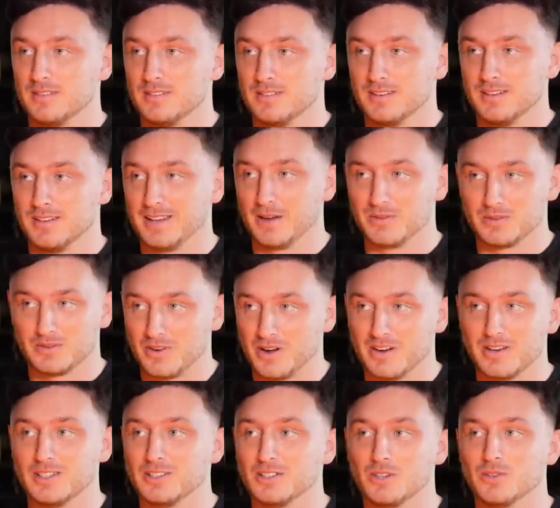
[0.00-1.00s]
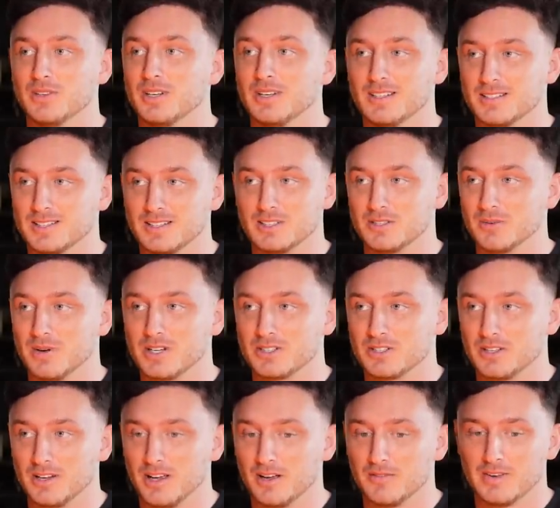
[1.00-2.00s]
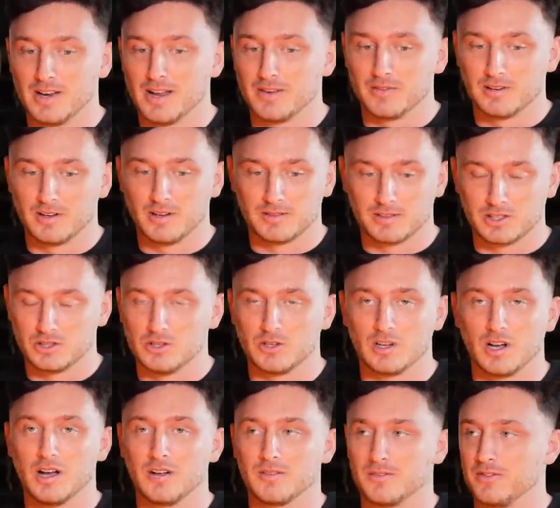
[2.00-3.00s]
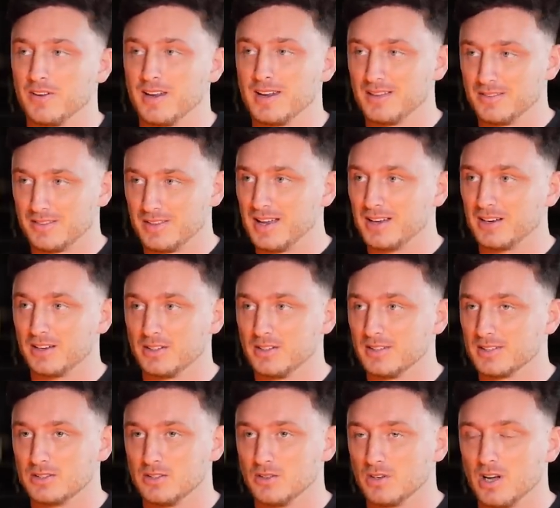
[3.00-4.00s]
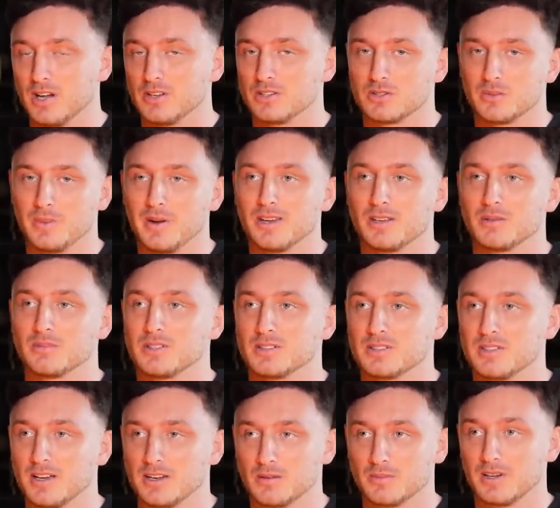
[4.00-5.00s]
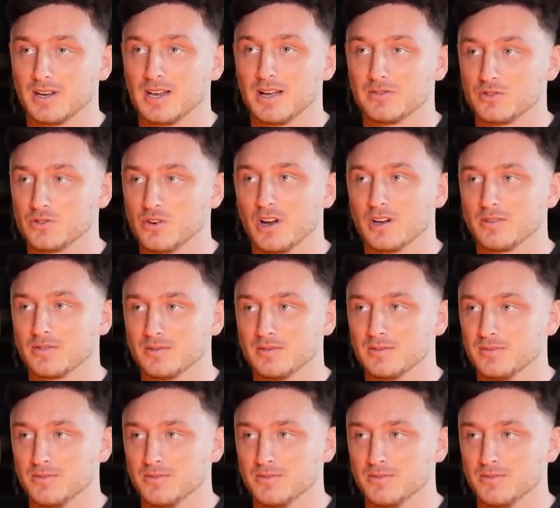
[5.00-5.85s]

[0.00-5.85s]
Mm-hmm. That was very unique situation. Like I've never, because you can't fake that. Like you can't just wake up and decide I'm going to have driving